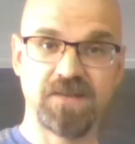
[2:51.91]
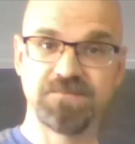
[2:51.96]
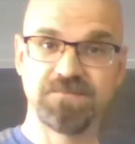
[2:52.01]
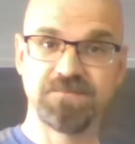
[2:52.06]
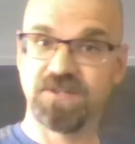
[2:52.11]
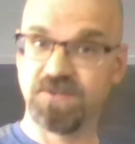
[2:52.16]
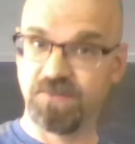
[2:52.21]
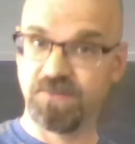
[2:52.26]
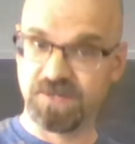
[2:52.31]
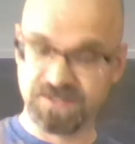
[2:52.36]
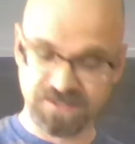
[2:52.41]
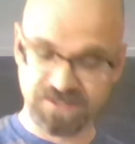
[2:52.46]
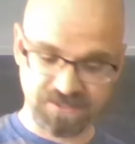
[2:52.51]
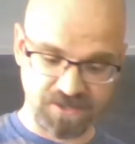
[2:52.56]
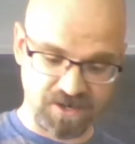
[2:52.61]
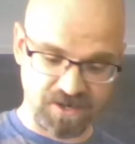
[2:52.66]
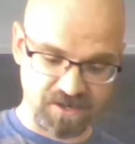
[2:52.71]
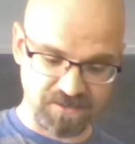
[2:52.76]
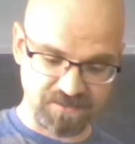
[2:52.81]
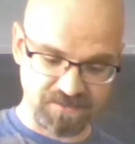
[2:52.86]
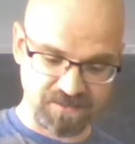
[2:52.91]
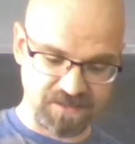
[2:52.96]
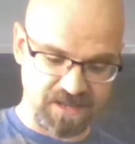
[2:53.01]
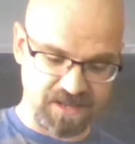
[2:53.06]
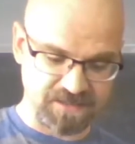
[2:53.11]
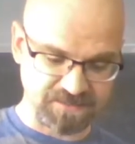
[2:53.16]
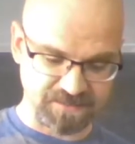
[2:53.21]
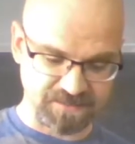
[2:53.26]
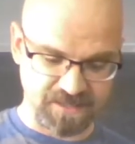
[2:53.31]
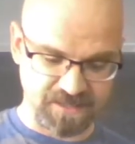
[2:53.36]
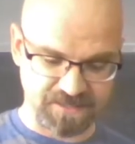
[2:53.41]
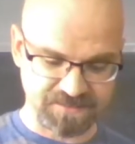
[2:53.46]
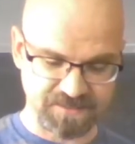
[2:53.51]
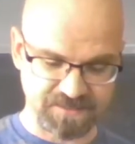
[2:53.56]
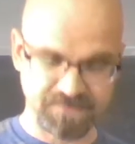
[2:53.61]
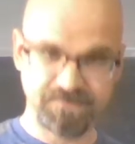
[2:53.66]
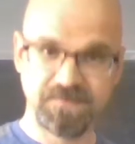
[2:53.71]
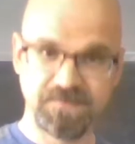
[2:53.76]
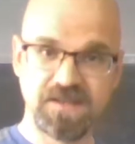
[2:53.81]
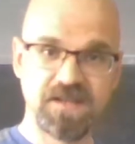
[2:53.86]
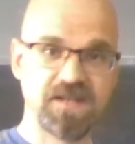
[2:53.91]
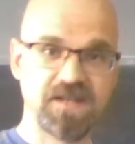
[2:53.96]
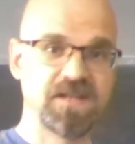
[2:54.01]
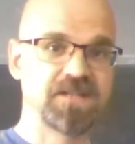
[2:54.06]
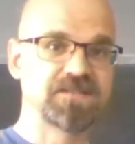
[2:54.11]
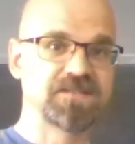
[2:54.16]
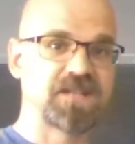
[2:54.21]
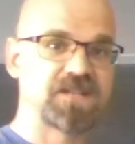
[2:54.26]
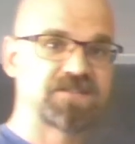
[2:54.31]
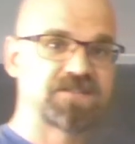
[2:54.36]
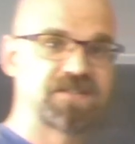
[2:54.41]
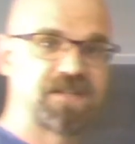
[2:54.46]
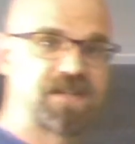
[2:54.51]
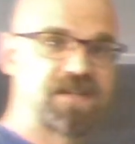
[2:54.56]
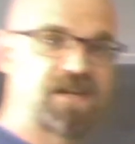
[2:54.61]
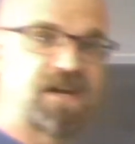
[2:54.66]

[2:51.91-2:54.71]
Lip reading: So you want to start the next lesson. It's actually